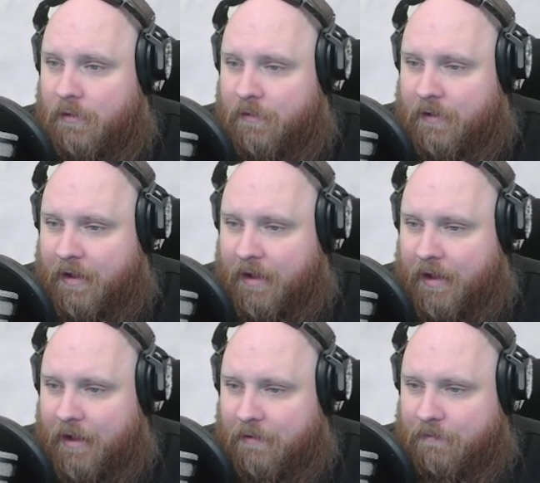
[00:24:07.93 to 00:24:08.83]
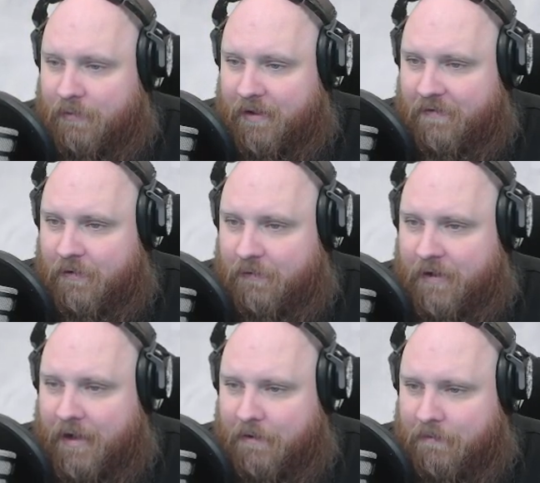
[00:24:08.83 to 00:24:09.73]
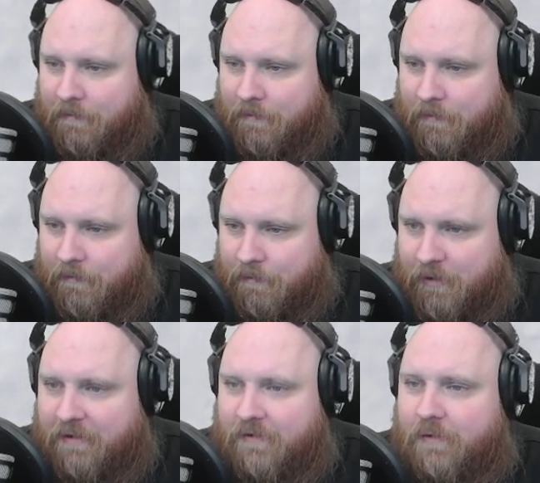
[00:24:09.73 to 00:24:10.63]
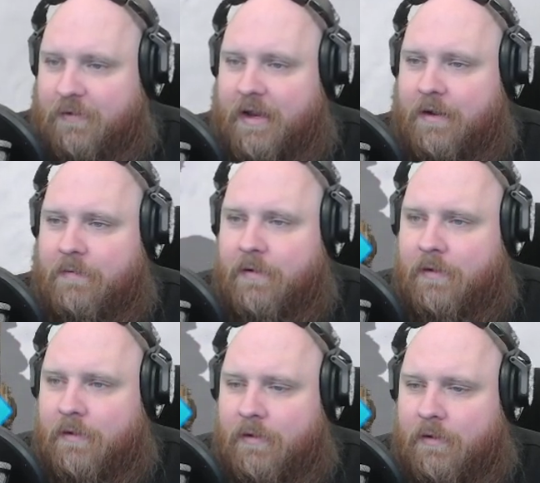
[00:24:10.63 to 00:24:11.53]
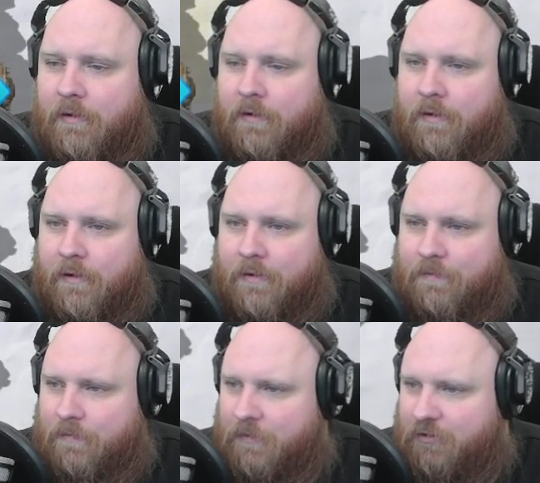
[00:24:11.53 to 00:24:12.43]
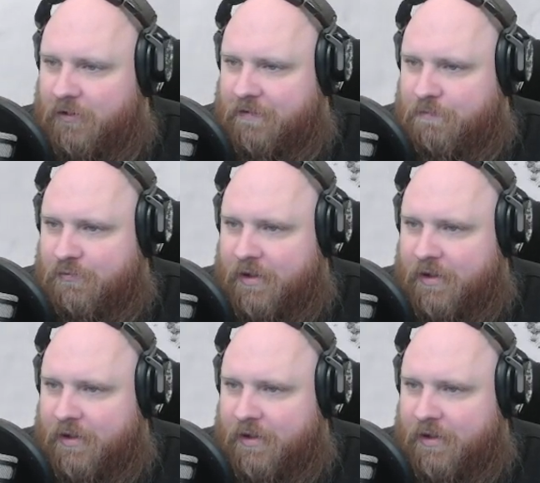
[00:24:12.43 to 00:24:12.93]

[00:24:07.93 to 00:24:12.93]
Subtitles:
And place you over there. Place you over there. Just bring